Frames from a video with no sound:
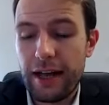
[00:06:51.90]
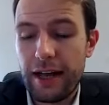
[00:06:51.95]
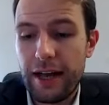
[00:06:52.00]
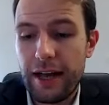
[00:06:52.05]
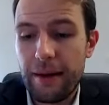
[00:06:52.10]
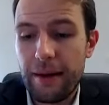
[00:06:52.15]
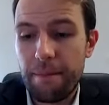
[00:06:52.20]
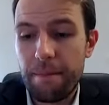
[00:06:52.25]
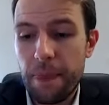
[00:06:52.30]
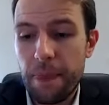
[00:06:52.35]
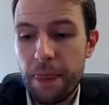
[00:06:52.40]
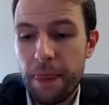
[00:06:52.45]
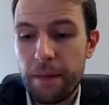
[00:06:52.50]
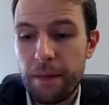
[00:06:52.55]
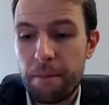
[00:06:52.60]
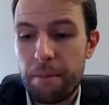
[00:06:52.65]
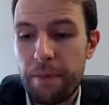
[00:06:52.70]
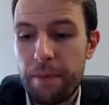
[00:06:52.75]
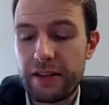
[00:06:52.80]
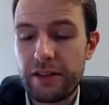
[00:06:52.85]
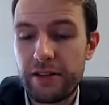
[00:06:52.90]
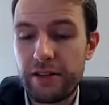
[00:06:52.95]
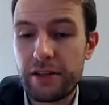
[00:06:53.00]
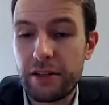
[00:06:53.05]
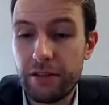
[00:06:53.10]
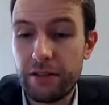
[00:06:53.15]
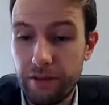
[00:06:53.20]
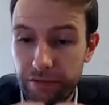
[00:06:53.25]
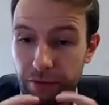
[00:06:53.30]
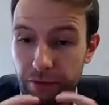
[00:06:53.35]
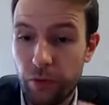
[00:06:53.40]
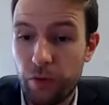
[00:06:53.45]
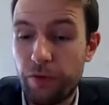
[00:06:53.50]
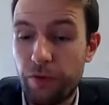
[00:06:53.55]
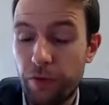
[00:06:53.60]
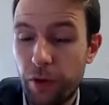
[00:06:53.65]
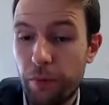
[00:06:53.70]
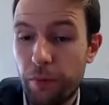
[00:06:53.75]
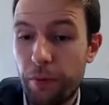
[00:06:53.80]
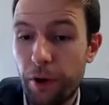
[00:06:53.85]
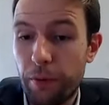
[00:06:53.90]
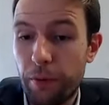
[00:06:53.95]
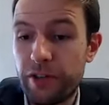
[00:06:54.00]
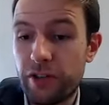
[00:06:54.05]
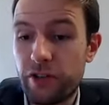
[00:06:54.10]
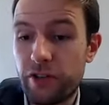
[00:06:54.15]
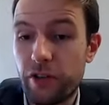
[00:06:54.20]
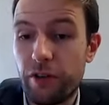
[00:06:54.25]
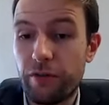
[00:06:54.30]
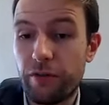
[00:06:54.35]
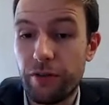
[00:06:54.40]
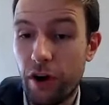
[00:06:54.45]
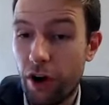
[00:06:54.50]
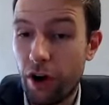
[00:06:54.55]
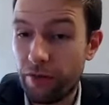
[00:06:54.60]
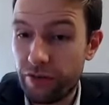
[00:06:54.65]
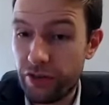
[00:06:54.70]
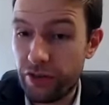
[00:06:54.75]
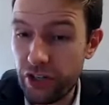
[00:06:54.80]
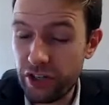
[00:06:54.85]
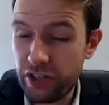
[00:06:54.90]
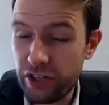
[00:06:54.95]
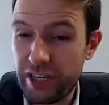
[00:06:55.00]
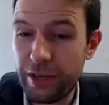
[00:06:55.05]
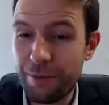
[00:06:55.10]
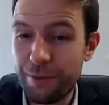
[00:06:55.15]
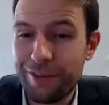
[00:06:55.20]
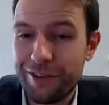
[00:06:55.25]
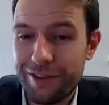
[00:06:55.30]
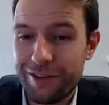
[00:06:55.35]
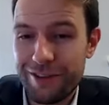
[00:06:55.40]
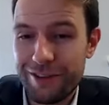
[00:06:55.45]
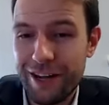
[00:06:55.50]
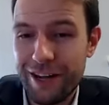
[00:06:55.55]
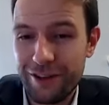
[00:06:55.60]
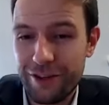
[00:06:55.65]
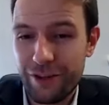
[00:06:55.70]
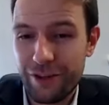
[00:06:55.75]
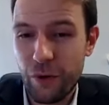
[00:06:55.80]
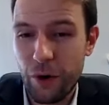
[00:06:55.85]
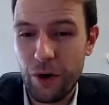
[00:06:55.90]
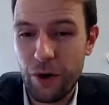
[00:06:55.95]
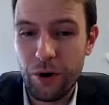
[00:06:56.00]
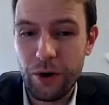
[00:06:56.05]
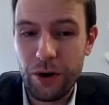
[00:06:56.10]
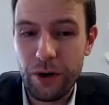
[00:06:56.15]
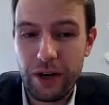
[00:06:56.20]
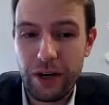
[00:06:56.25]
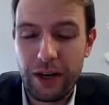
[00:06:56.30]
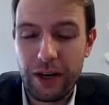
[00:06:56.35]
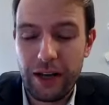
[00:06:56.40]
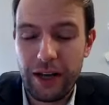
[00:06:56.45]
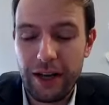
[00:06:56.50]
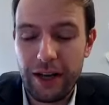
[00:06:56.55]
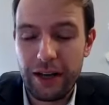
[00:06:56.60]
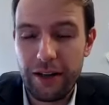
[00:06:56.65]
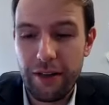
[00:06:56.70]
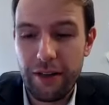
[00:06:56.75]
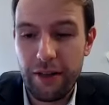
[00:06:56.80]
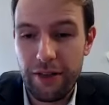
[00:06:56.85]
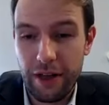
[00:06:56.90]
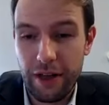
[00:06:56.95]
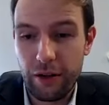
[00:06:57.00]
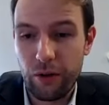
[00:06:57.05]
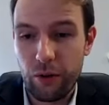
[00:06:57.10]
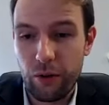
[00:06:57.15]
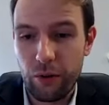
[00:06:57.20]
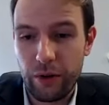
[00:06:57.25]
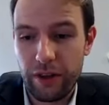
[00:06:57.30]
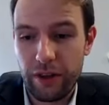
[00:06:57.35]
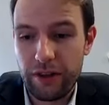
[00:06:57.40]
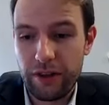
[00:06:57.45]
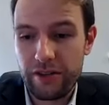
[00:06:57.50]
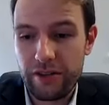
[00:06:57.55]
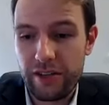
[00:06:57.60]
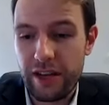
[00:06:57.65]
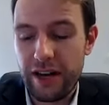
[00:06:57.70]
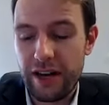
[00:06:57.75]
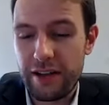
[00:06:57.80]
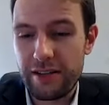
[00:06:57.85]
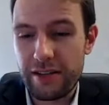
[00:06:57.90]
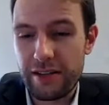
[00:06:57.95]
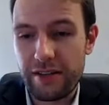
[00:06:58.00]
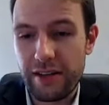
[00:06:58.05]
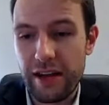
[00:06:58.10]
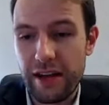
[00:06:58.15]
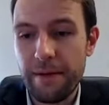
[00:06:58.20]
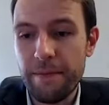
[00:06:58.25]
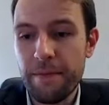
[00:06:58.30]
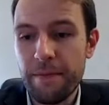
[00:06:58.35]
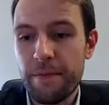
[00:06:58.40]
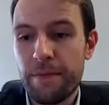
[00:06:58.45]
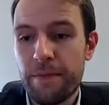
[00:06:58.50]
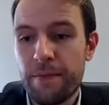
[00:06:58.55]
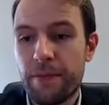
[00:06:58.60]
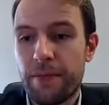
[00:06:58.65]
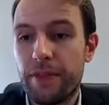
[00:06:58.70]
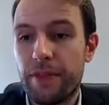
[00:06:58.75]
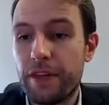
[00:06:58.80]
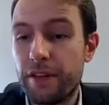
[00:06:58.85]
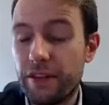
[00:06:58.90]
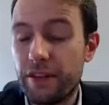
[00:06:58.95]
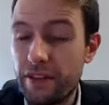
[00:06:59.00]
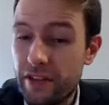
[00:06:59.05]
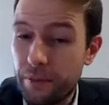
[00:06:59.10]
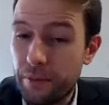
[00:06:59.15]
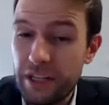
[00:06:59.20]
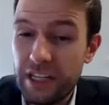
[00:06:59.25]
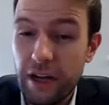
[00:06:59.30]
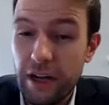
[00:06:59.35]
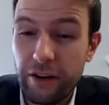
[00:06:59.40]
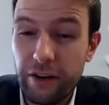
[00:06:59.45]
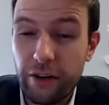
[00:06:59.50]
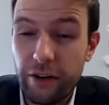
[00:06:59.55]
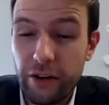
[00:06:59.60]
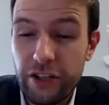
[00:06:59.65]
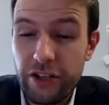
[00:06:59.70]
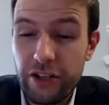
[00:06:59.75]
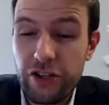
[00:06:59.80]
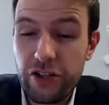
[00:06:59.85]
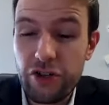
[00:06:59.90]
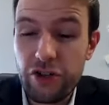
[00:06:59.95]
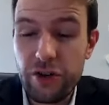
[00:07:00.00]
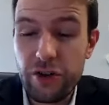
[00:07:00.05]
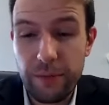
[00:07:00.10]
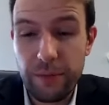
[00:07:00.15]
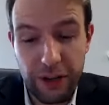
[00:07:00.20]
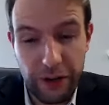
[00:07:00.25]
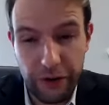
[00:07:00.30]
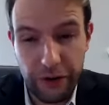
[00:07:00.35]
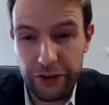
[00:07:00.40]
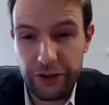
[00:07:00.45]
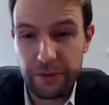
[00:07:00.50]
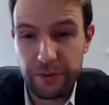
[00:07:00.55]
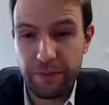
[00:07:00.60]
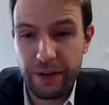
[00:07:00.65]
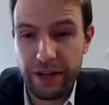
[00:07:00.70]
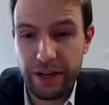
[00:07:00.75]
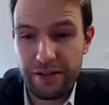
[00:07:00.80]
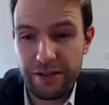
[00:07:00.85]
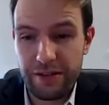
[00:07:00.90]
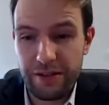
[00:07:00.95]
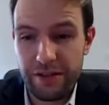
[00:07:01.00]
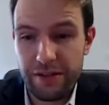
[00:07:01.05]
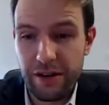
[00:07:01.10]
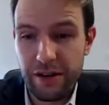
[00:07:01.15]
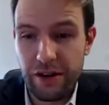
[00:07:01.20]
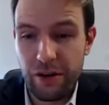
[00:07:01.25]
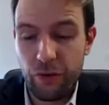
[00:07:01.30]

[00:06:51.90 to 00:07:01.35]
But for the purposes of just keeping the status quo, they'll order this. And as I say, this can be done on an extremely urgent basis,